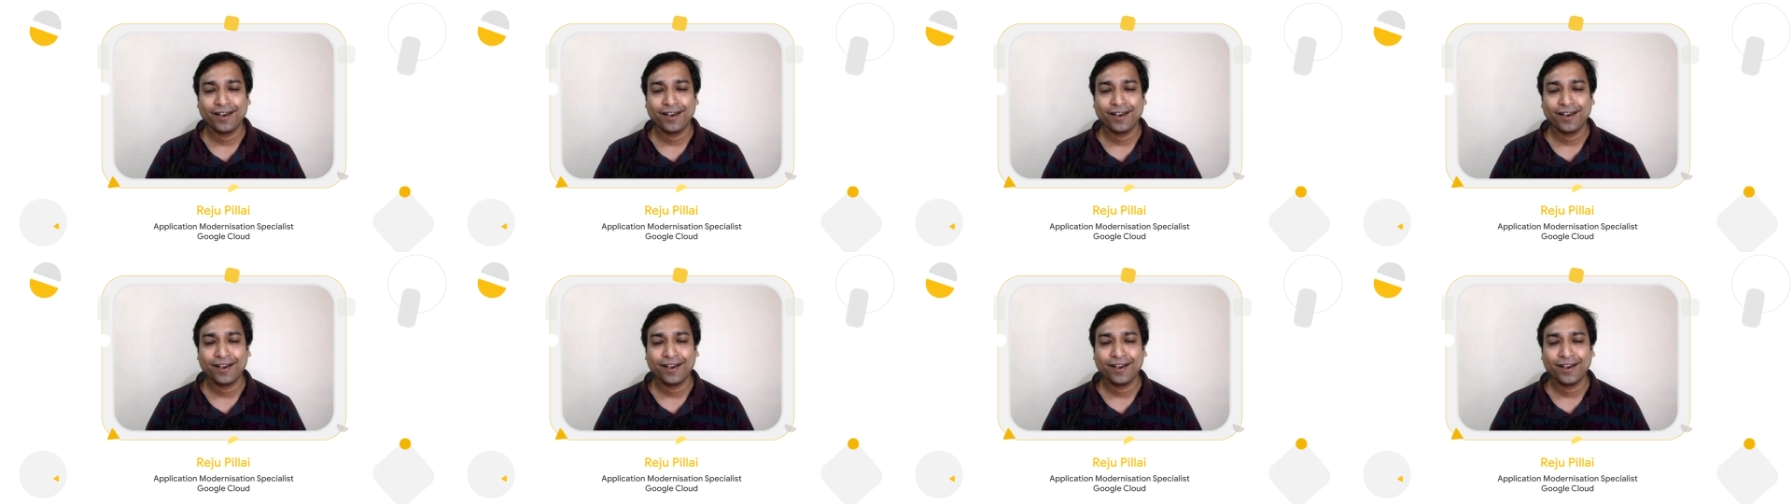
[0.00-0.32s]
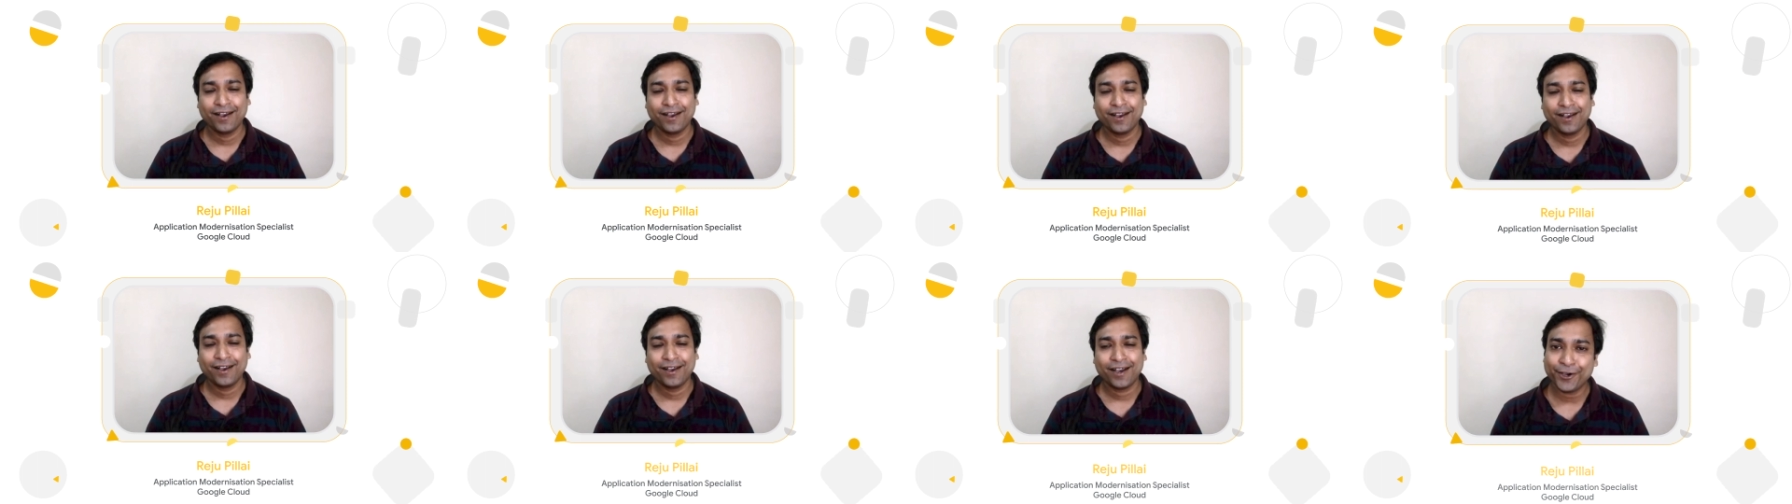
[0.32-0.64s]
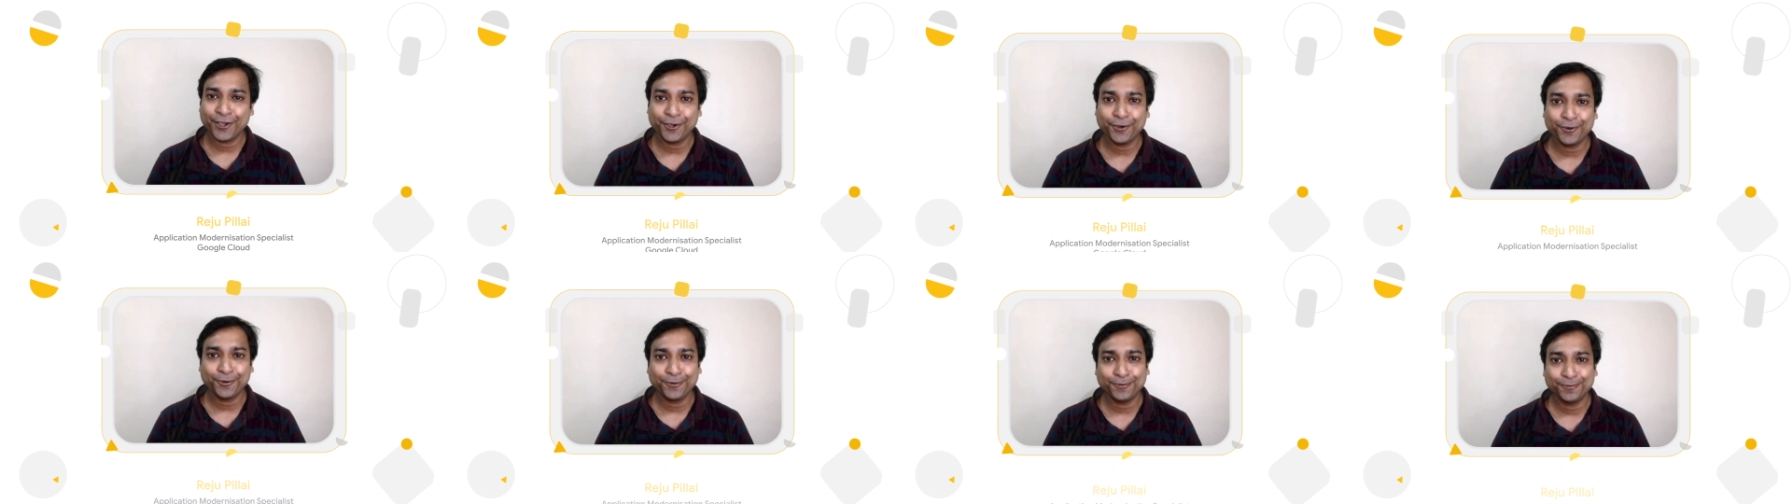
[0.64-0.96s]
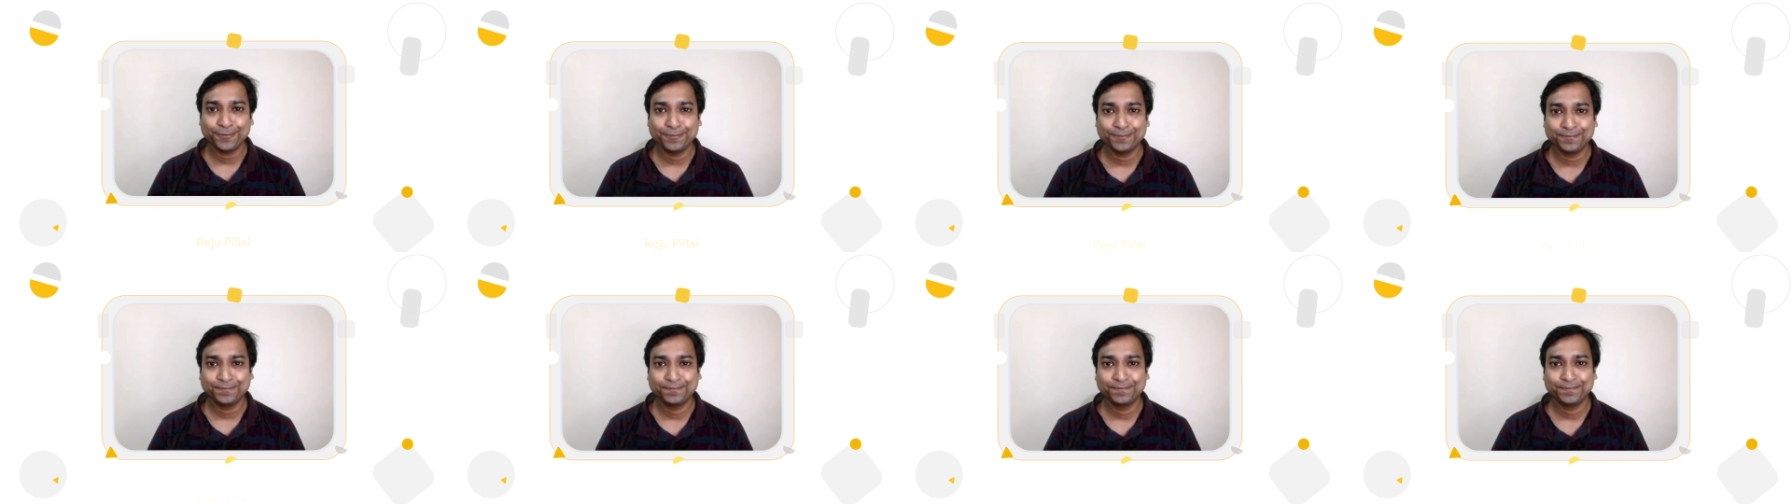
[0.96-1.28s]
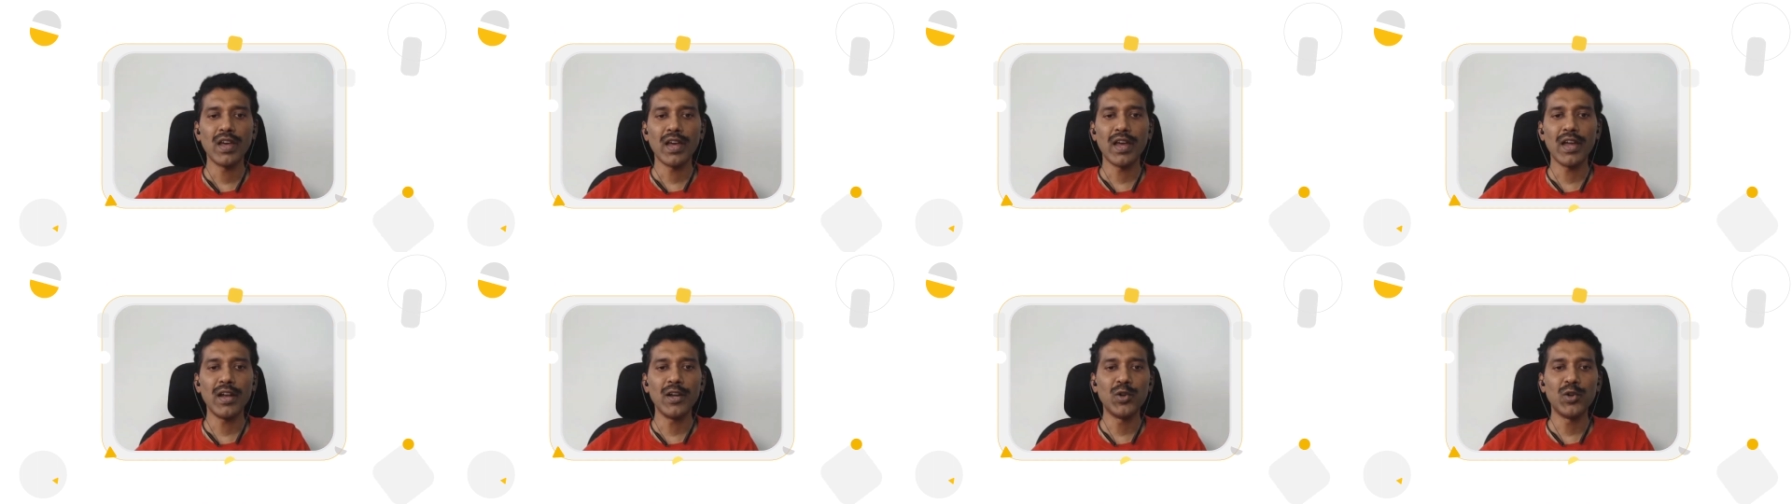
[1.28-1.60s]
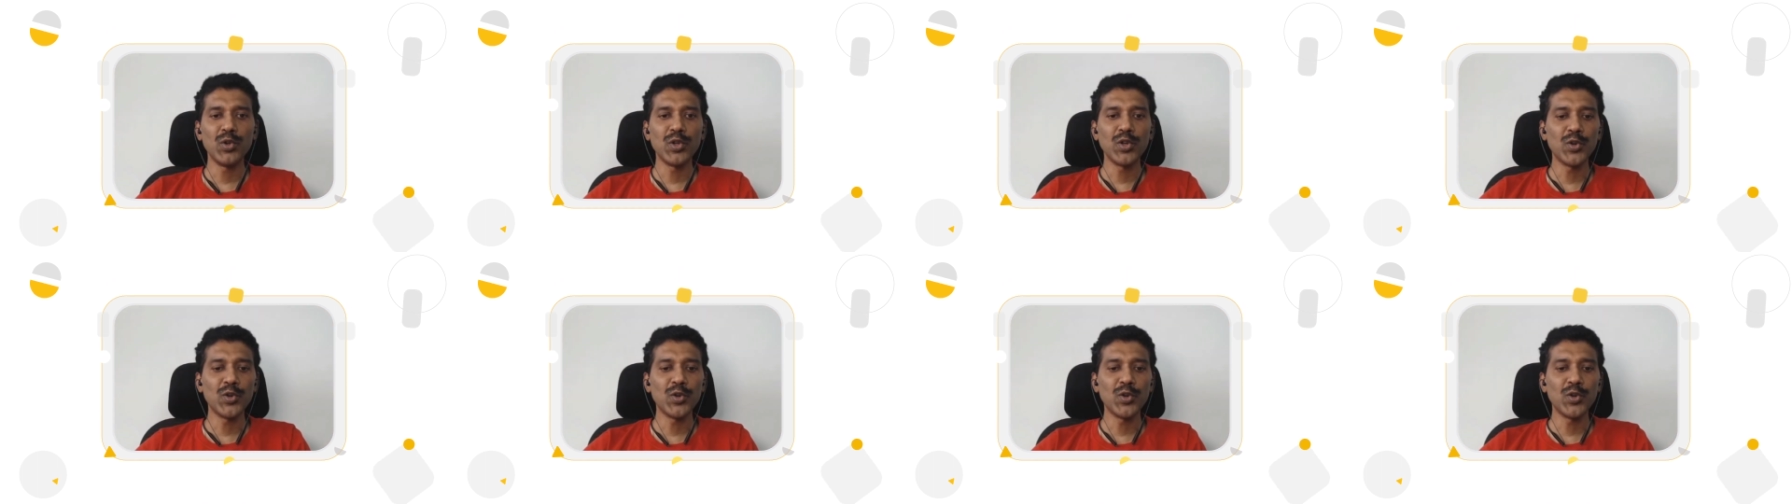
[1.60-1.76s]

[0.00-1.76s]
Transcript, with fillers: Hi, Srini, how are you? Hey,